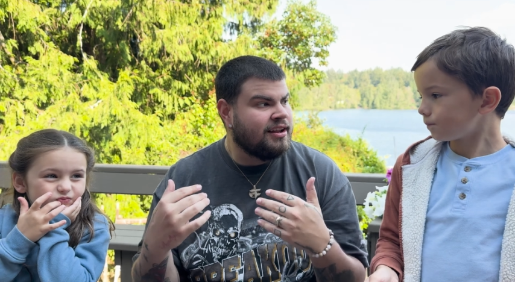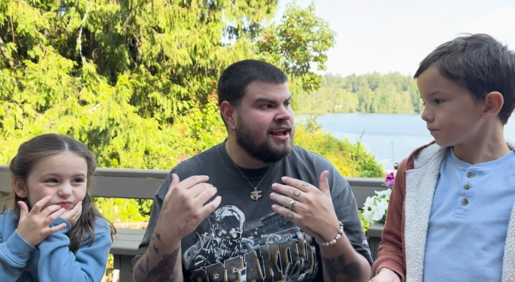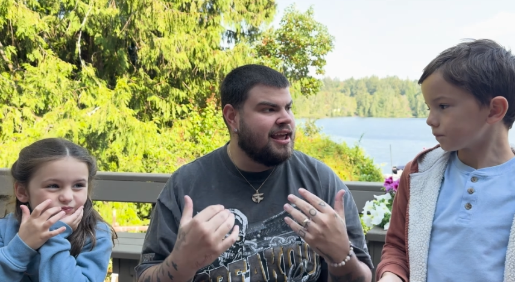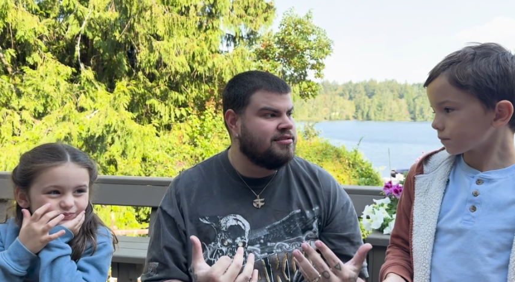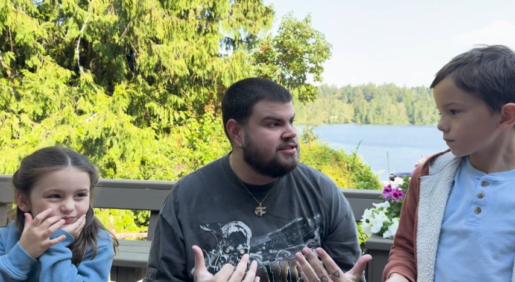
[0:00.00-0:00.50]

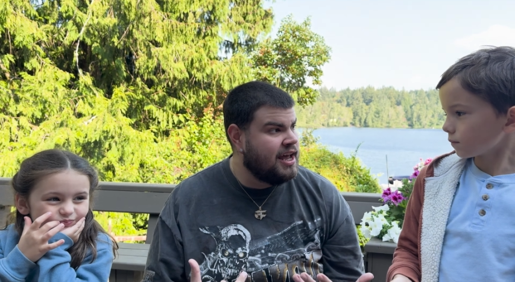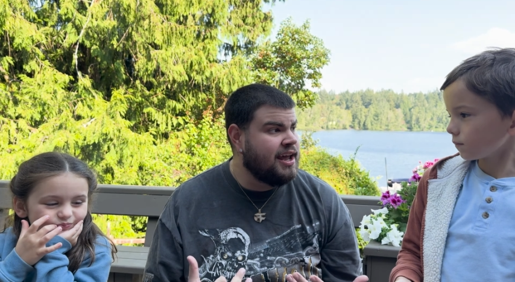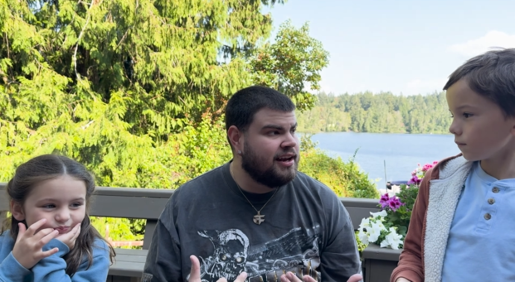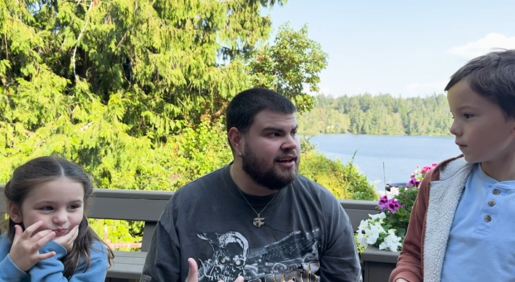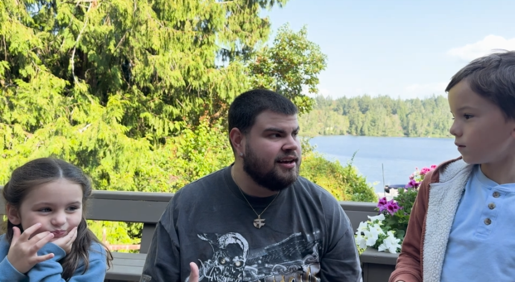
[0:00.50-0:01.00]
Speaker 1: and
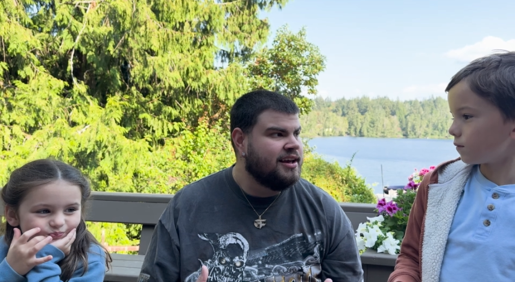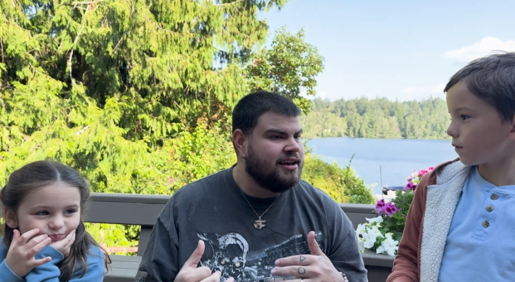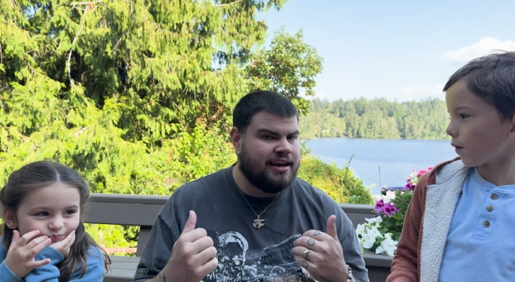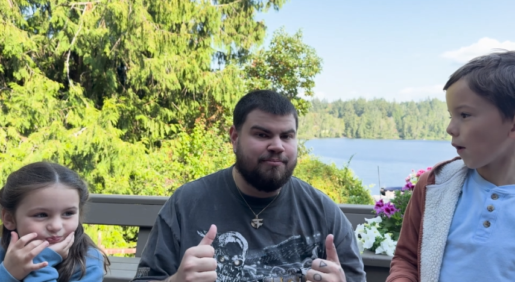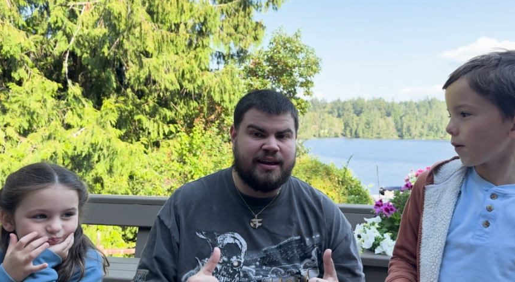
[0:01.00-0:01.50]
10
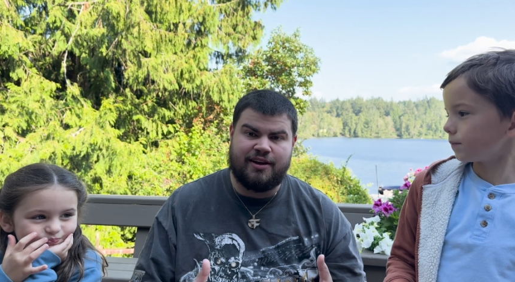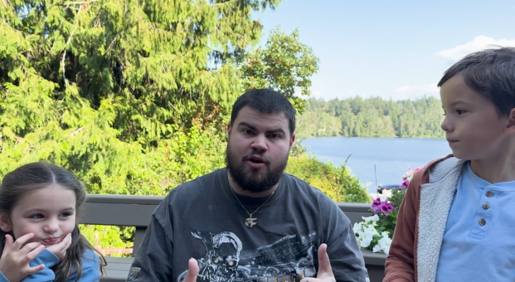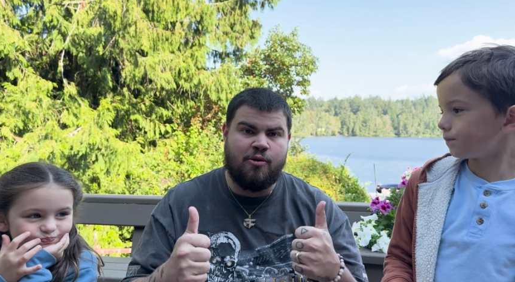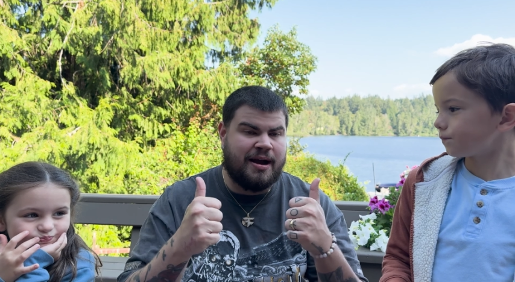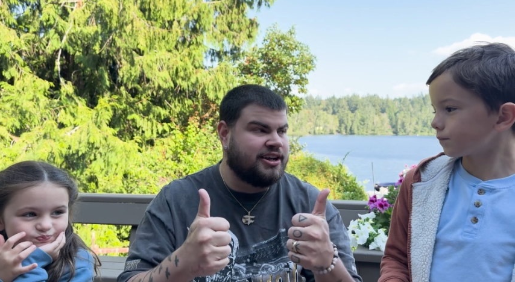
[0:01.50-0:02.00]
it being,
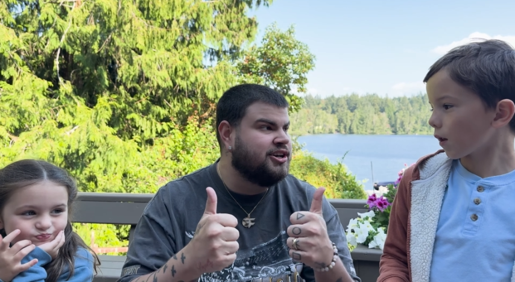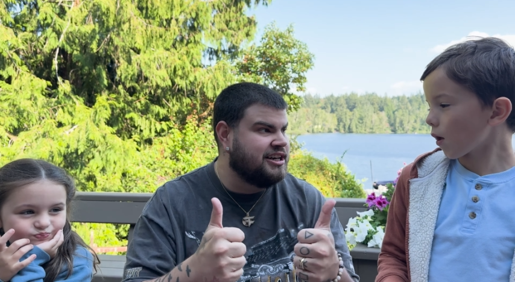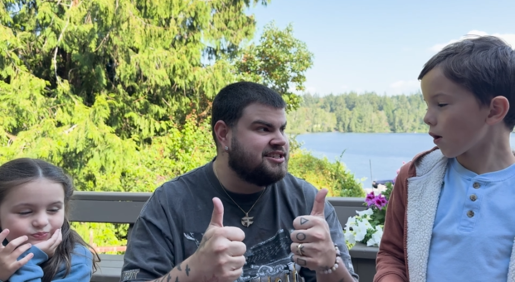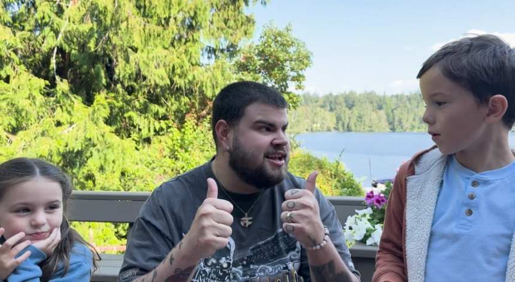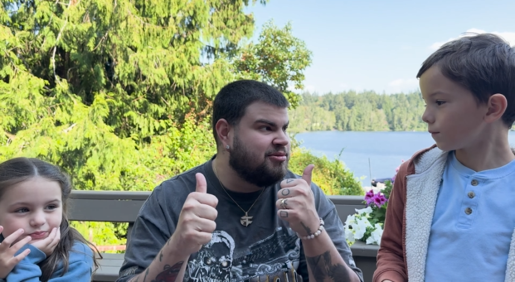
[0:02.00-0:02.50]
oh my
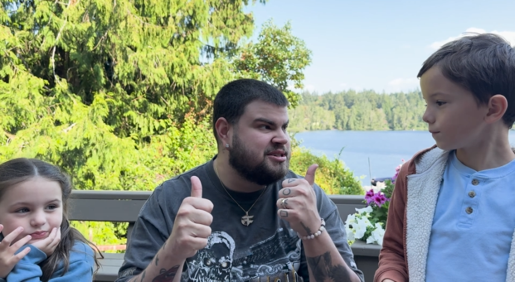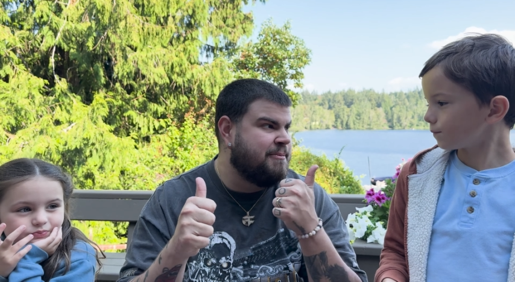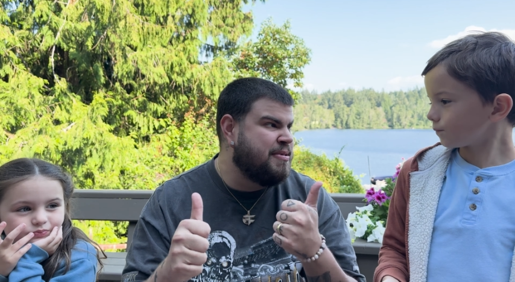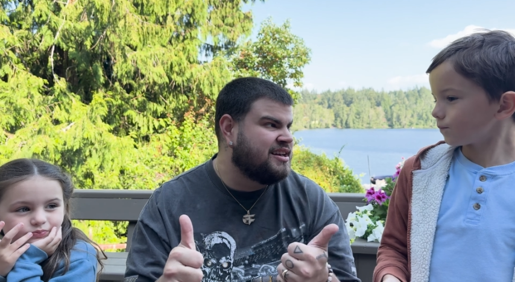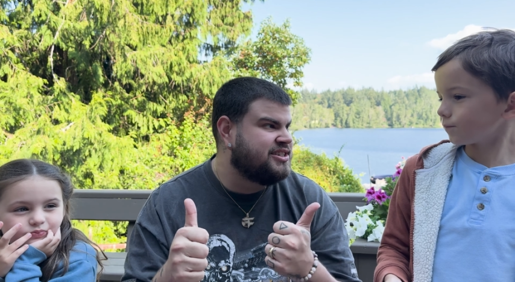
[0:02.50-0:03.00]
goodness, that was the
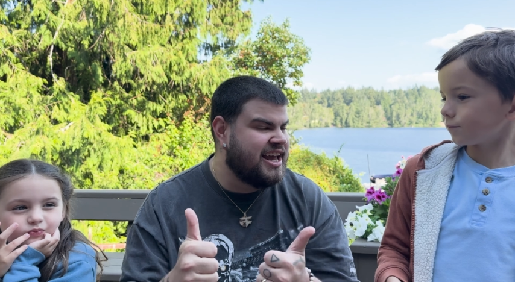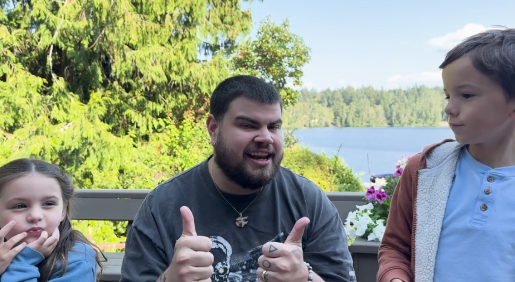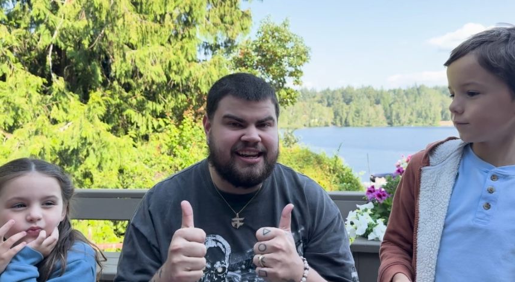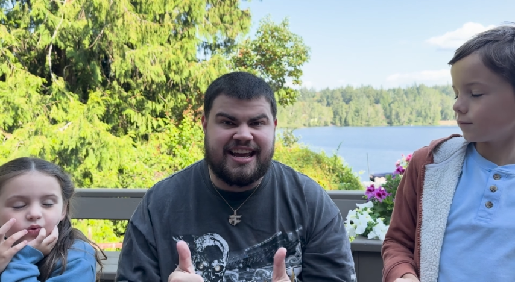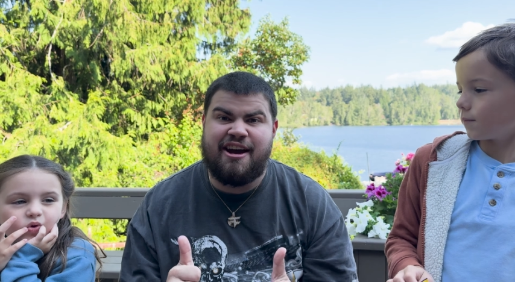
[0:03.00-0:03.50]
best
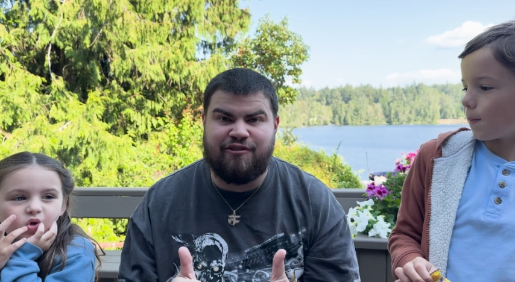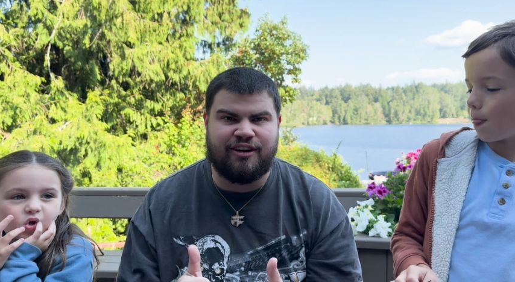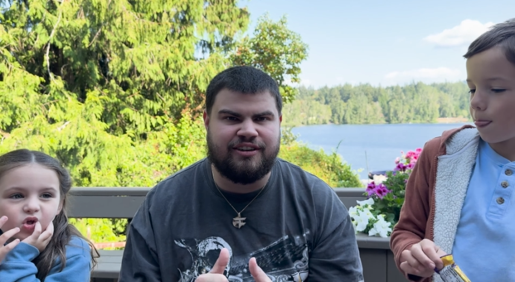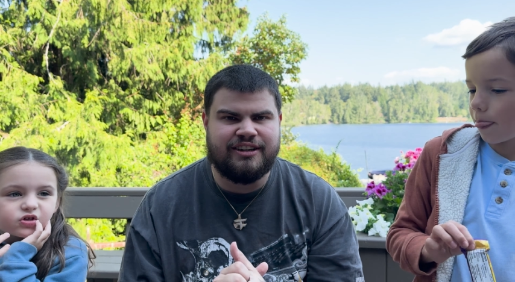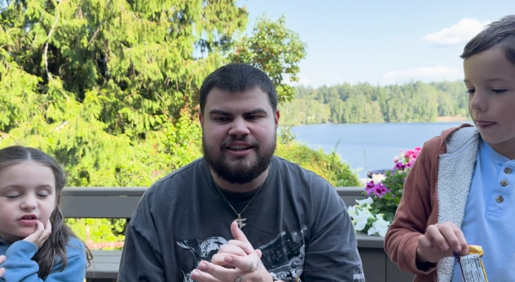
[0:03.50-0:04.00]
candy ever.
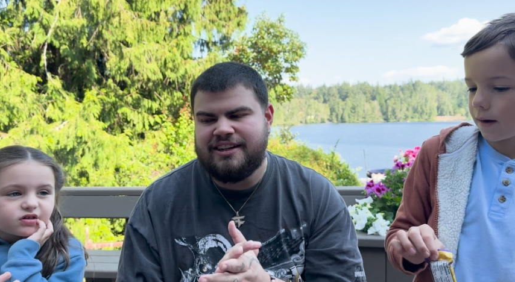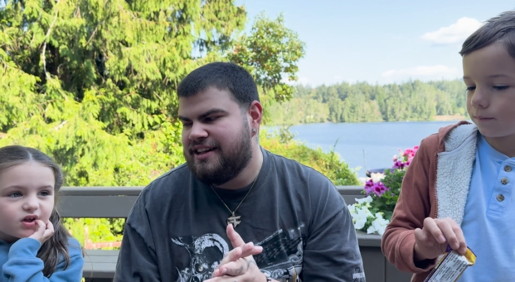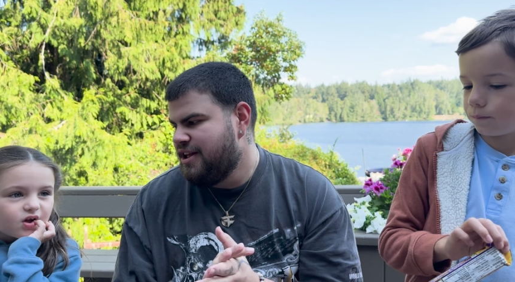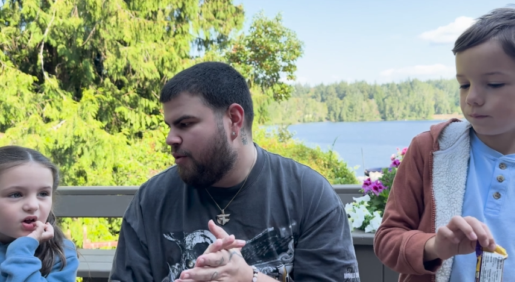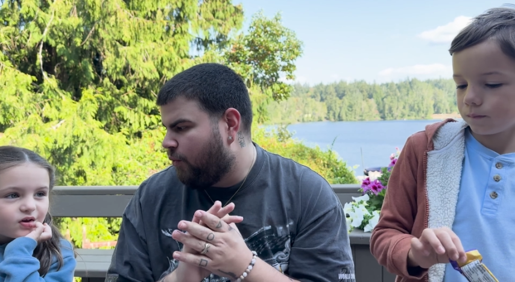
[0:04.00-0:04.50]

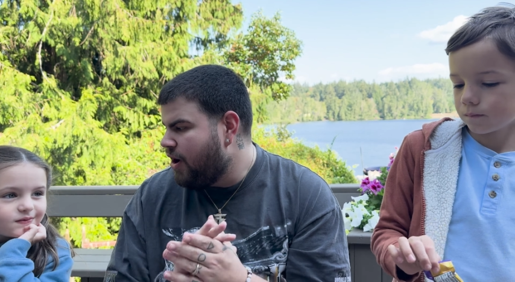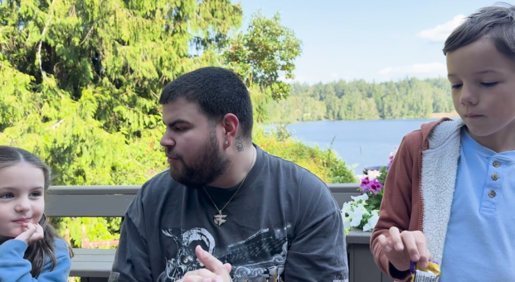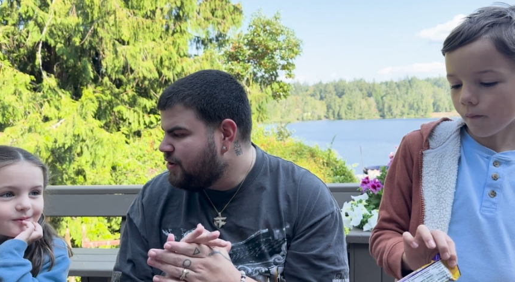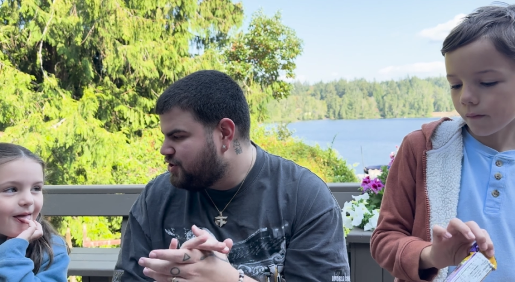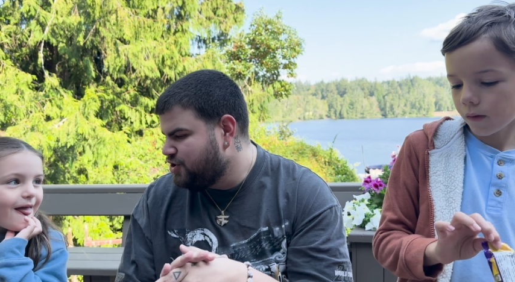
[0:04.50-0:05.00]
What
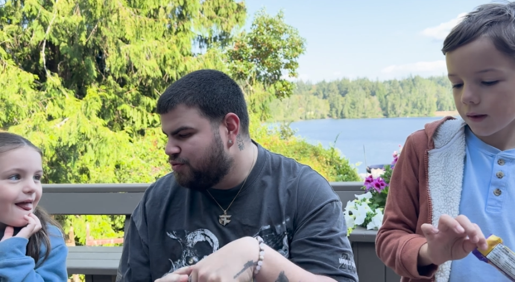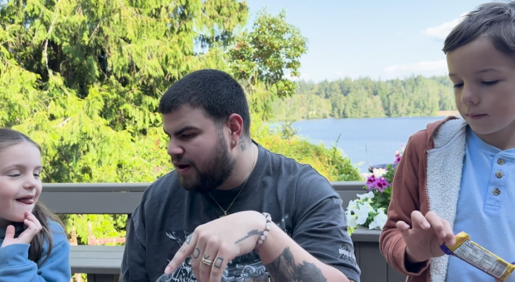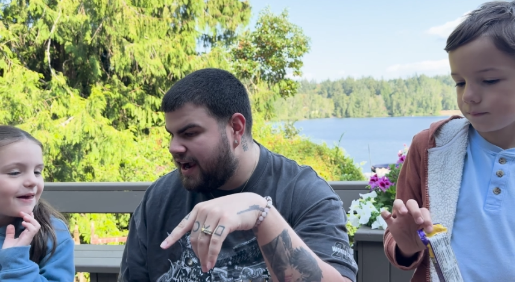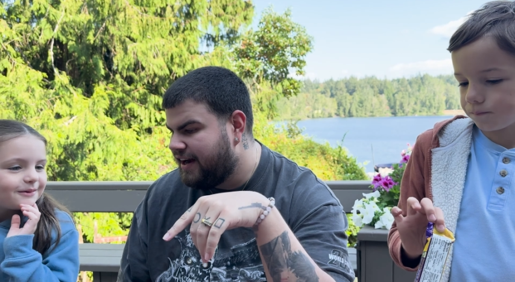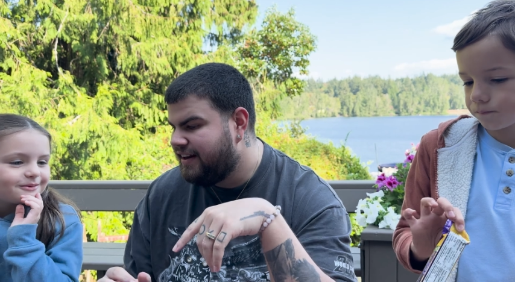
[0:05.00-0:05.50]
would you rate